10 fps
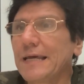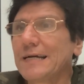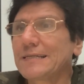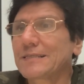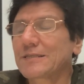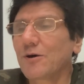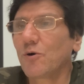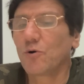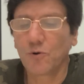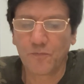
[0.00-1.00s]

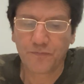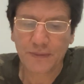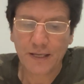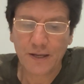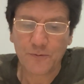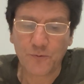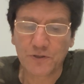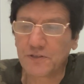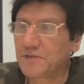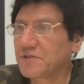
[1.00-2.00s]
So
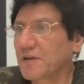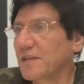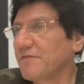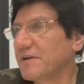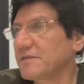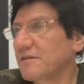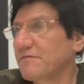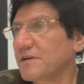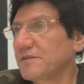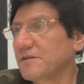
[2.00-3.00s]
what is the significance of
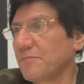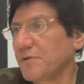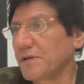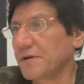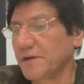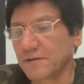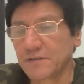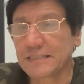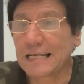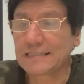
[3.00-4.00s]
critical period or
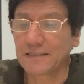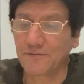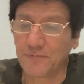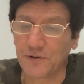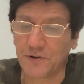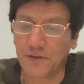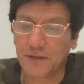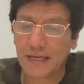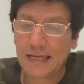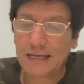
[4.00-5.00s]
sensitive period?
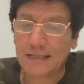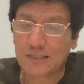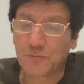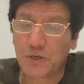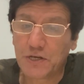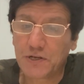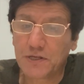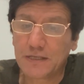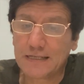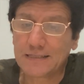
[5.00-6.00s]
This
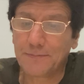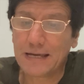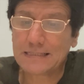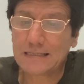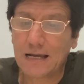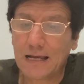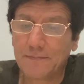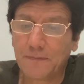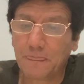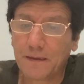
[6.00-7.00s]
period is the best time
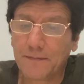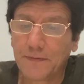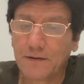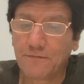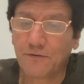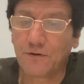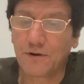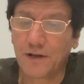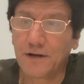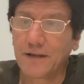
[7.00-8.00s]
for
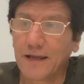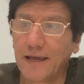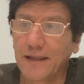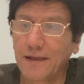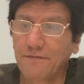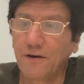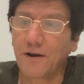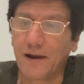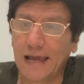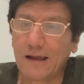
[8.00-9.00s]
learning any
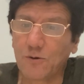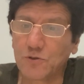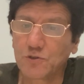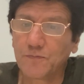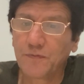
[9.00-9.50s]
foreign language.